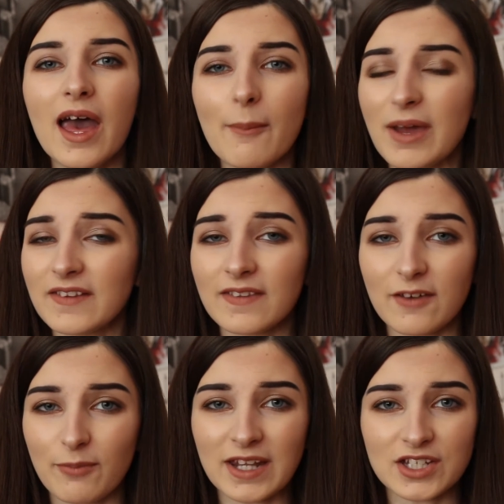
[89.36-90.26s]
amazing
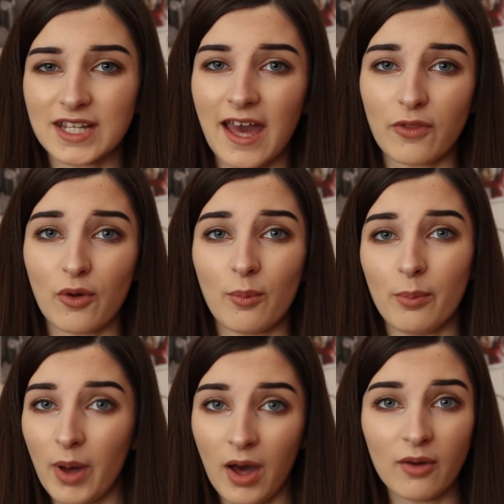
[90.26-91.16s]
they've managed to get them,
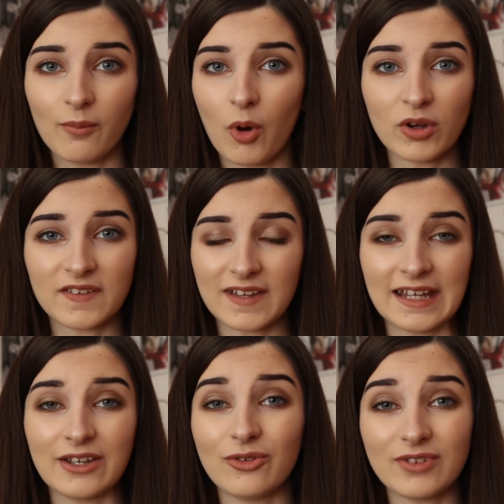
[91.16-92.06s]
but
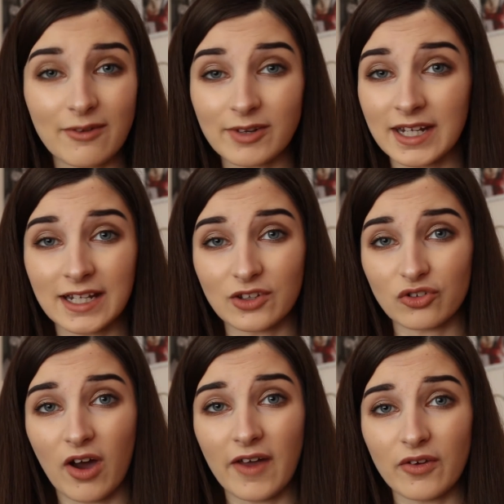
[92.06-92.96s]
honestly you definitely need to
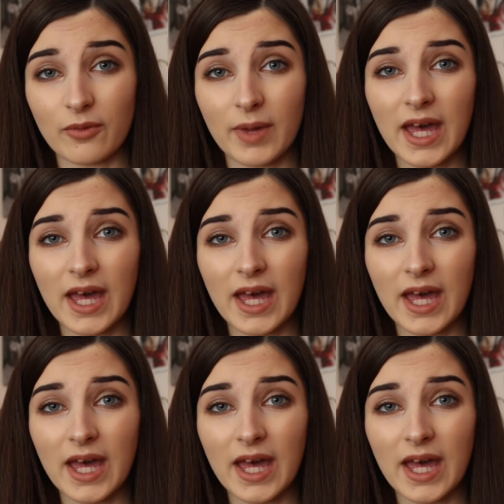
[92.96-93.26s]
try them.